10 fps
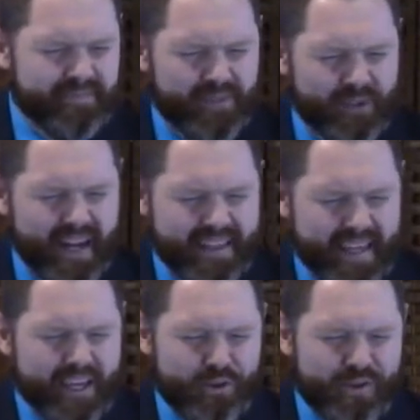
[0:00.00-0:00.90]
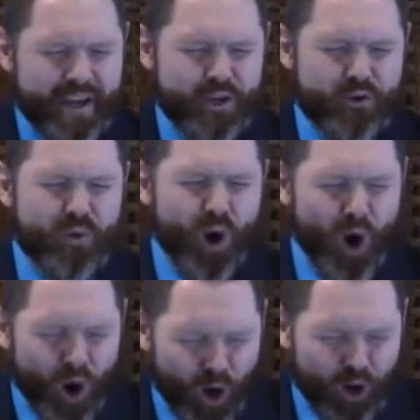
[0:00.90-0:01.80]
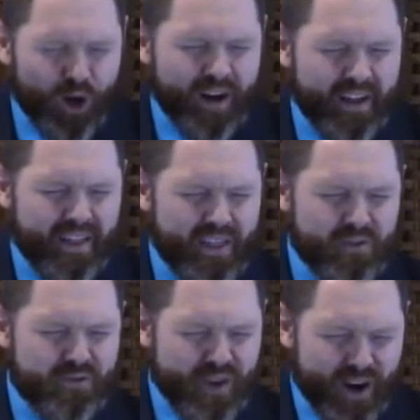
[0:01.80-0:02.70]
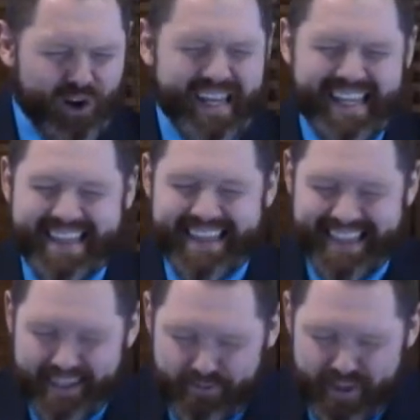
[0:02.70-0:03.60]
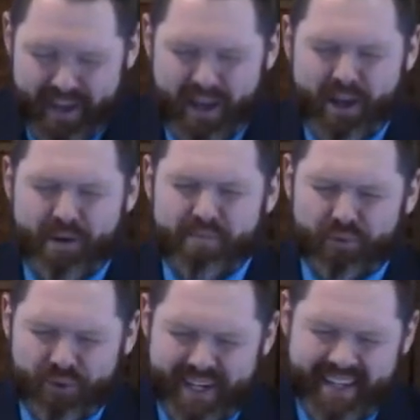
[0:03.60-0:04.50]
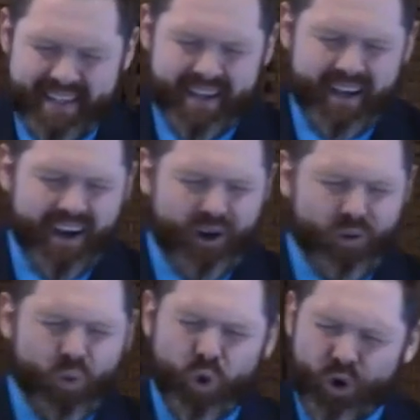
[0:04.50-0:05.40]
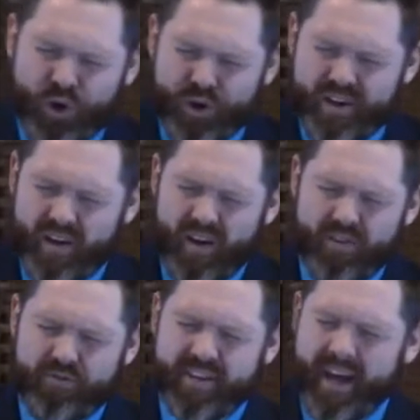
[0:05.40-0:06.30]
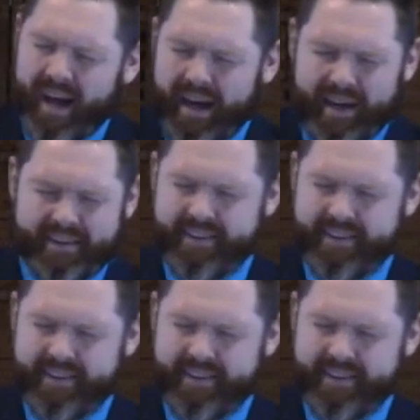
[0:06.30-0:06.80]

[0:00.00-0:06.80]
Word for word: Lord, I thank you that you are the very living, breathing Word of God.